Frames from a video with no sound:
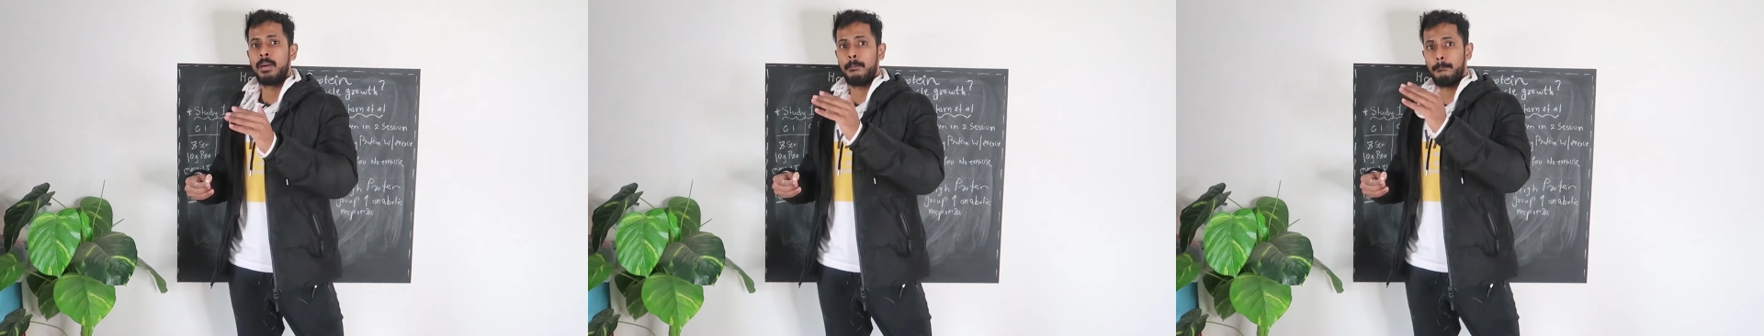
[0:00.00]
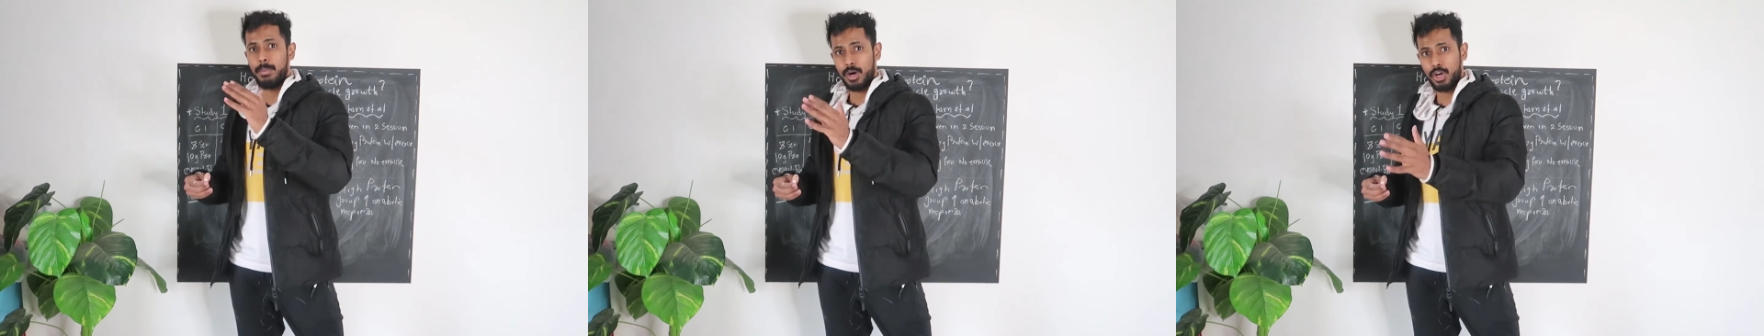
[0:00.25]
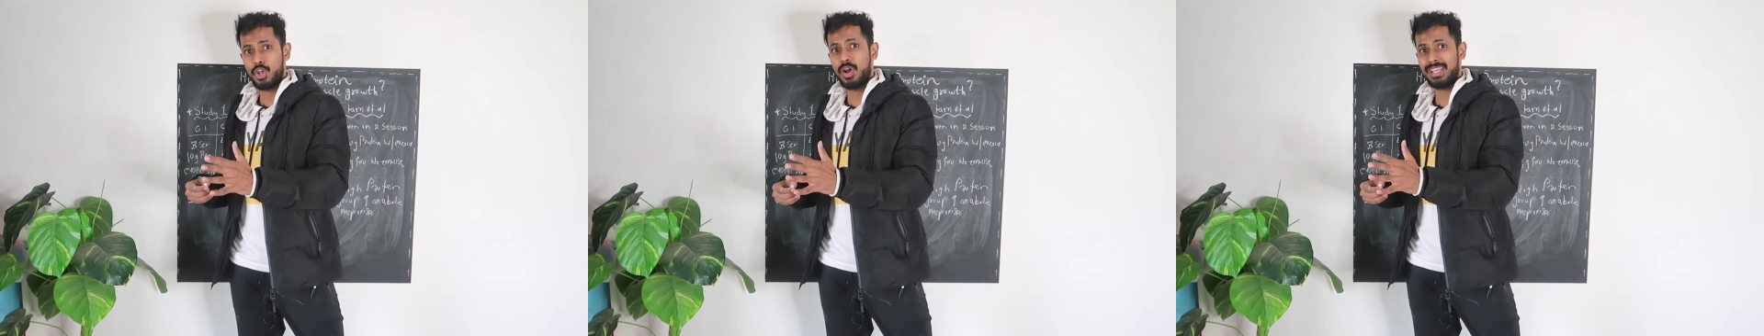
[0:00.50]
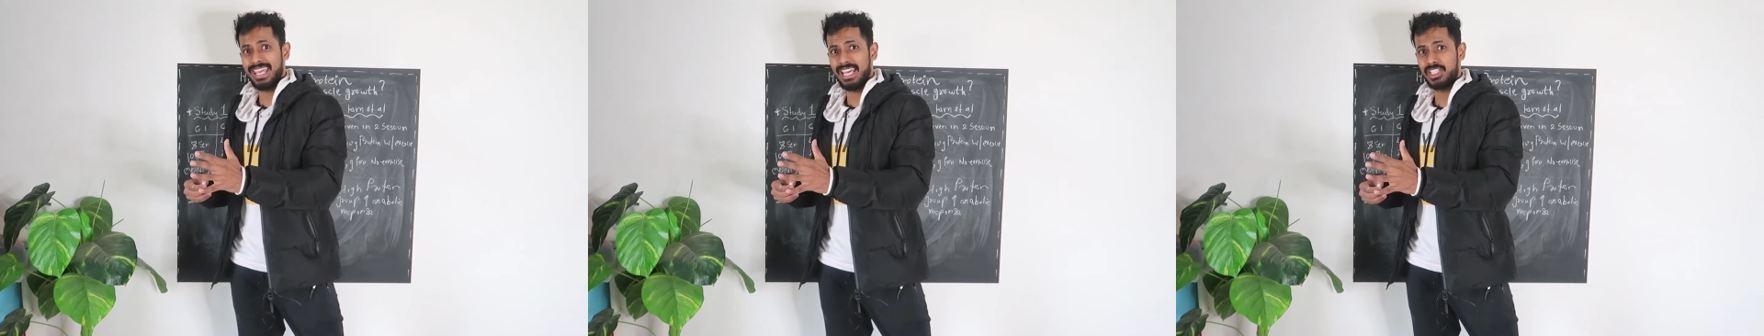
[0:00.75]
per
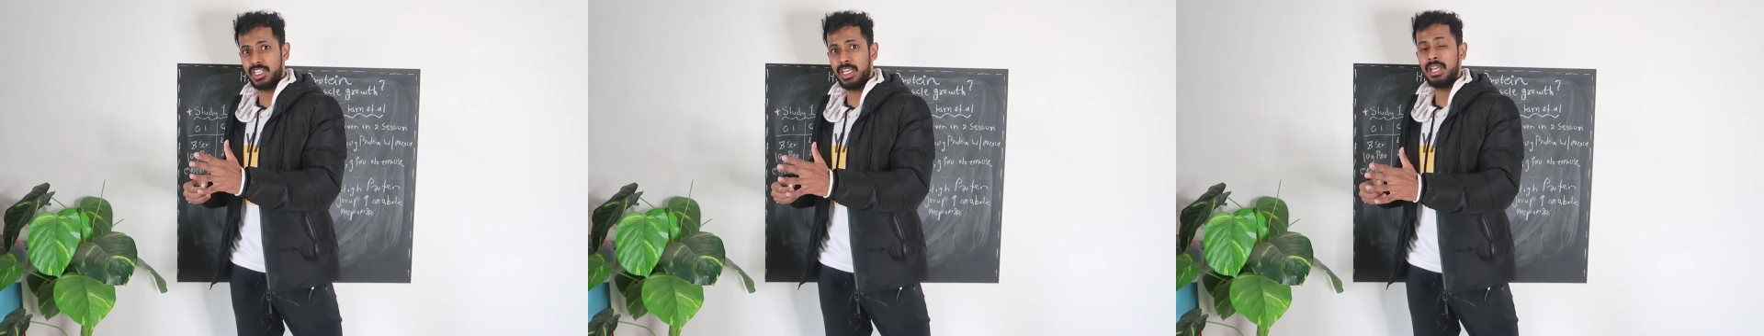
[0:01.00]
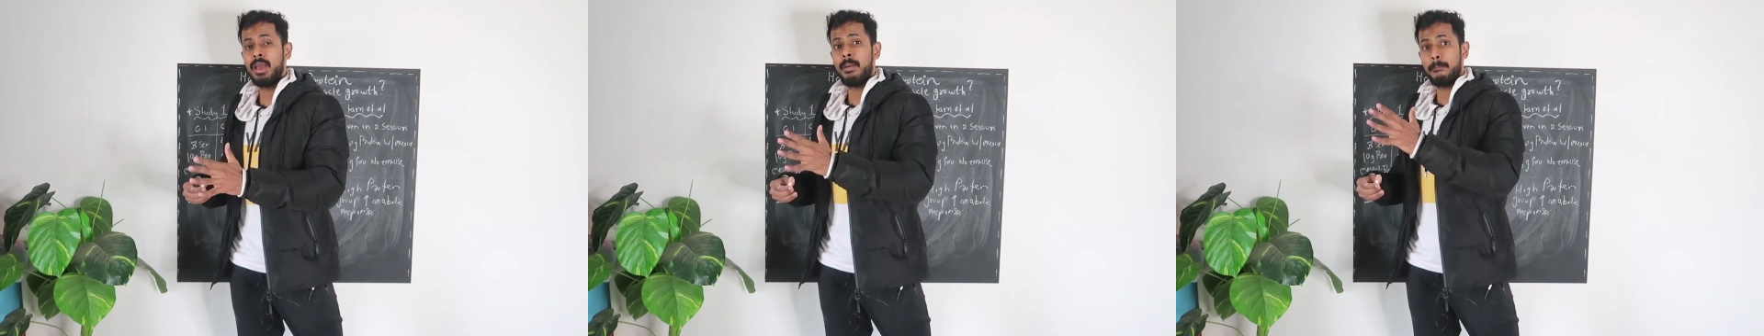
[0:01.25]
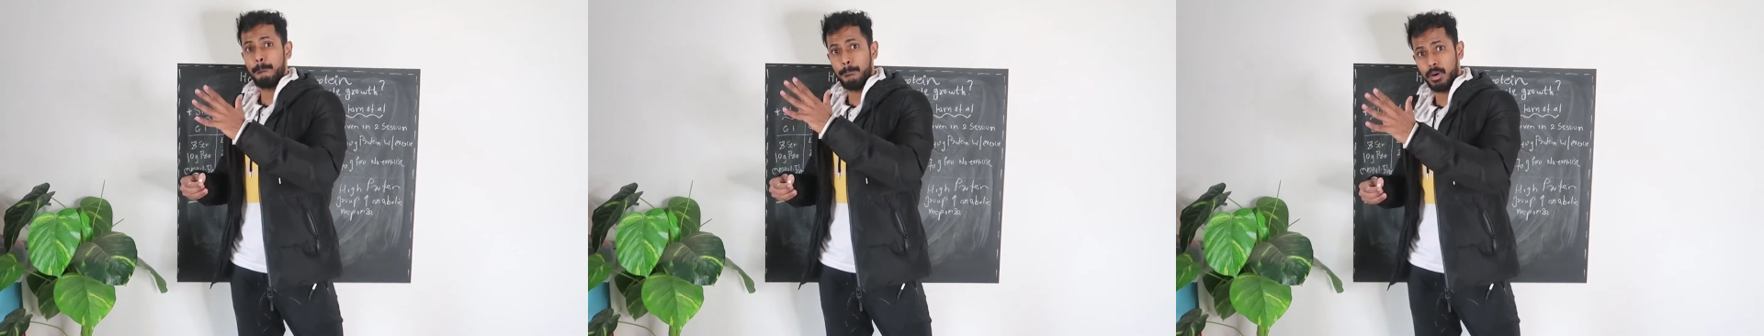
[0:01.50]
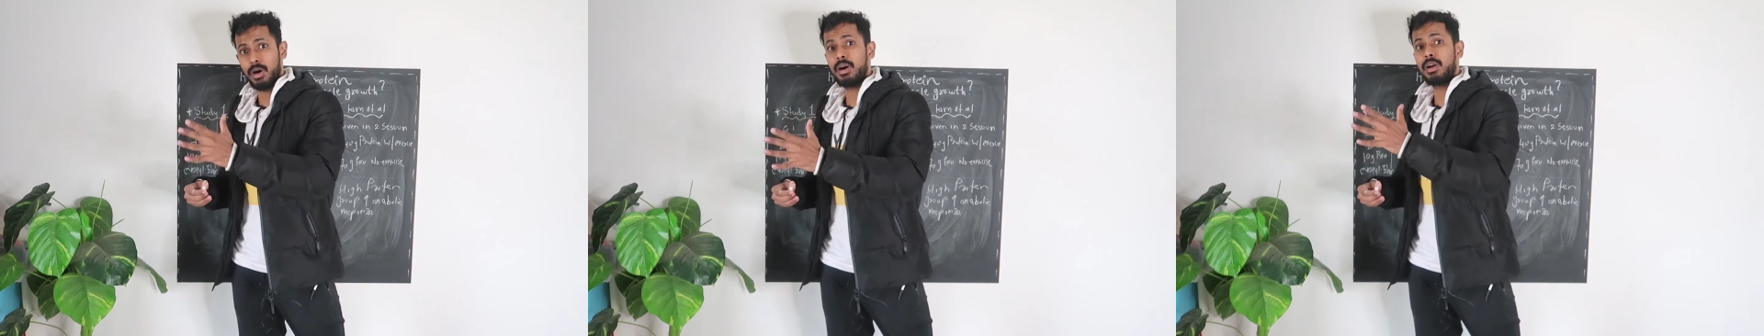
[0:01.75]
your kg
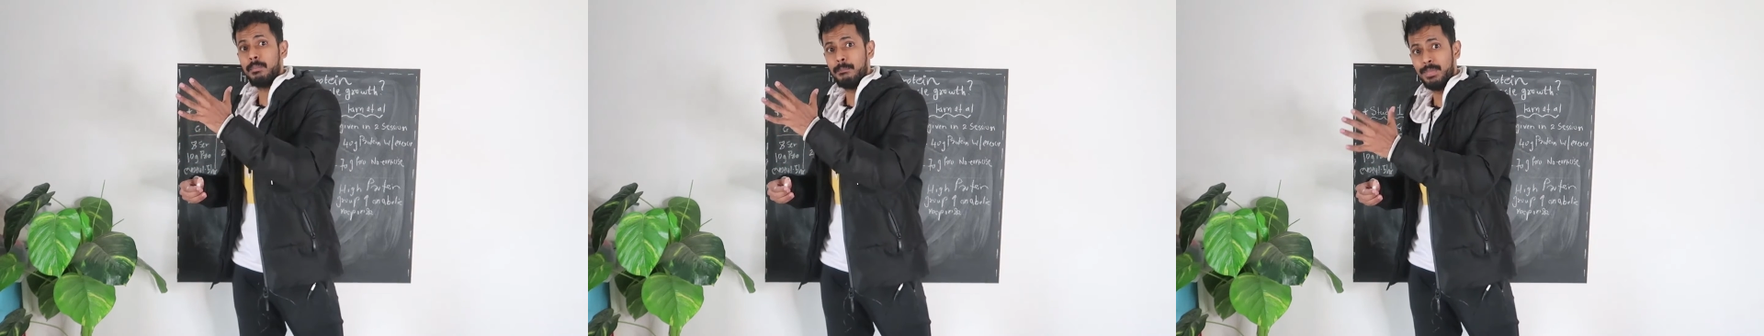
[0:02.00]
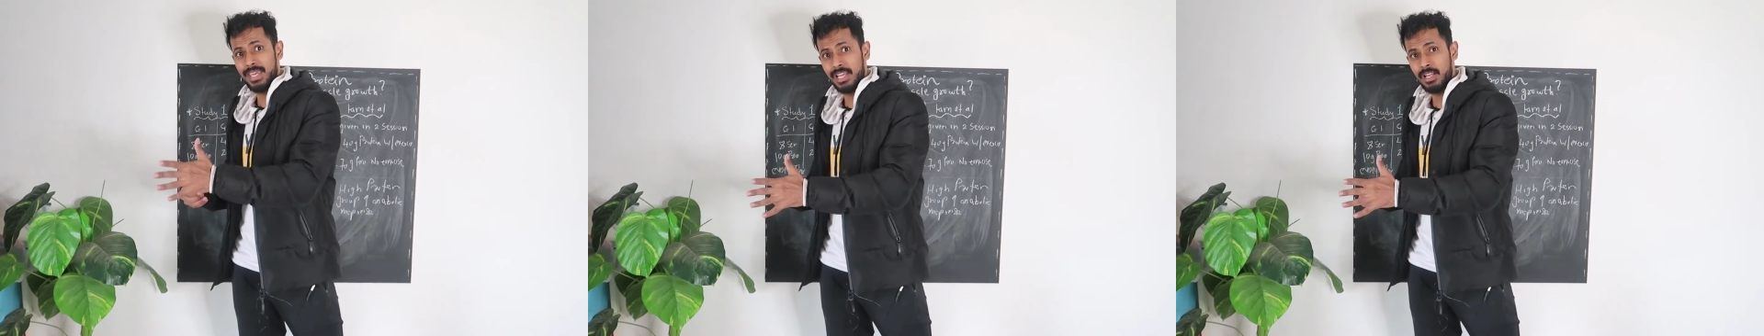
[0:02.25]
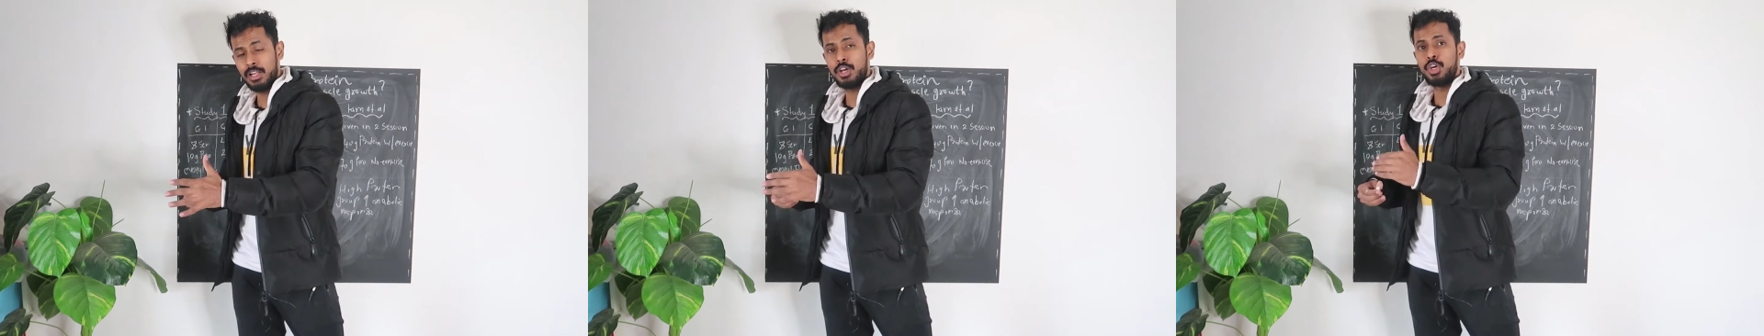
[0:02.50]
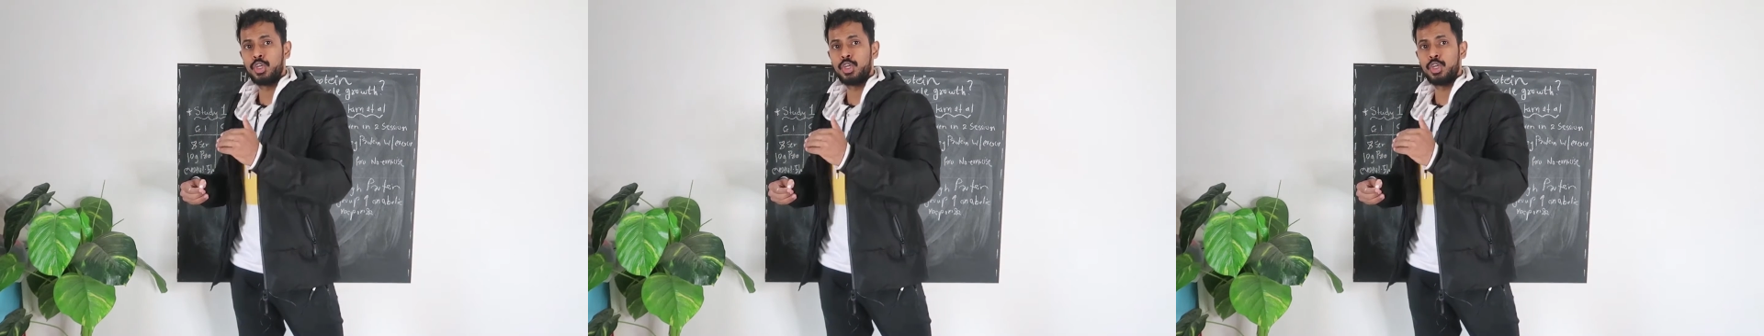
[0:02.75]
per meal